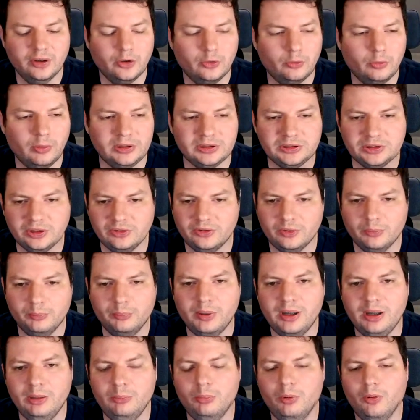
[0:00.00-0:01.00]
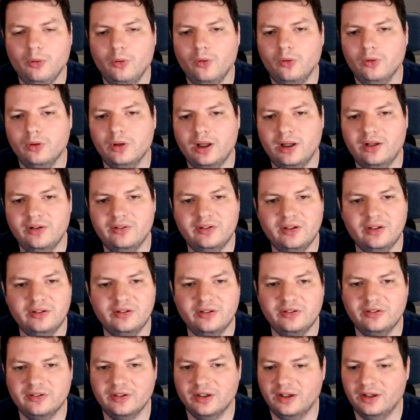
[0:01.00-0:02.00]
question some people, and then
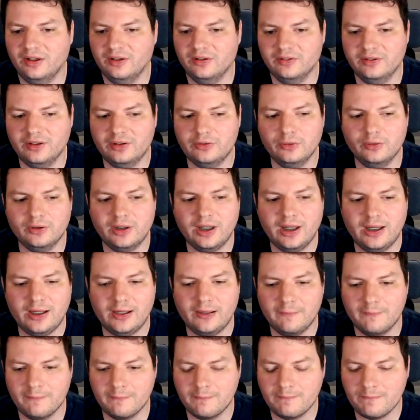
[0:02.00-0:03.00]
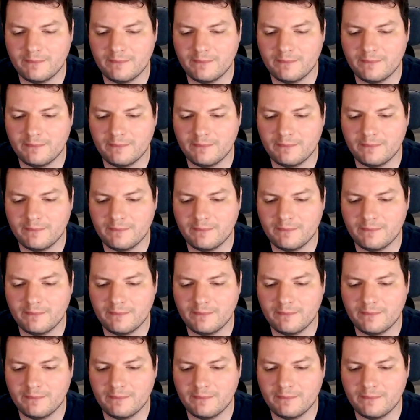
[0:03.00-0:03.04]
decide. That's okay.